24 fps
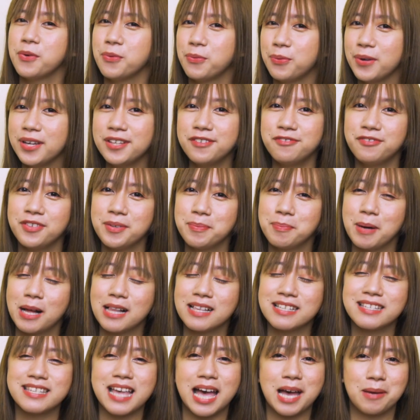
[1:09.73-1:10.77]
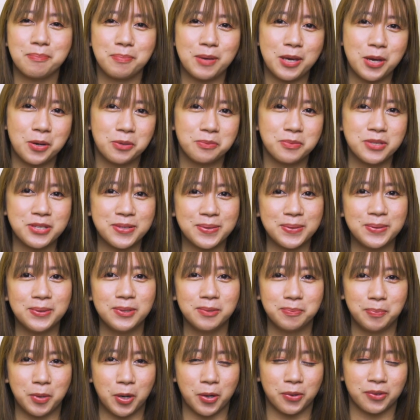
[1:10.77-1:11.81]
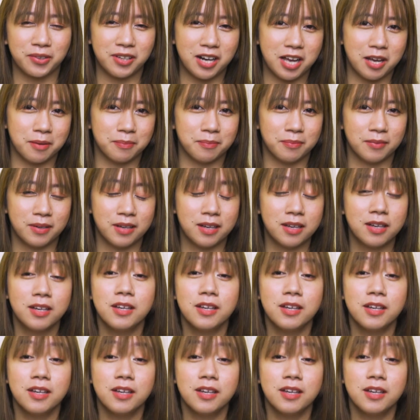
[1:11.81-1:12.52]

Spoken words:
with Vibal's Happy Homeschool program.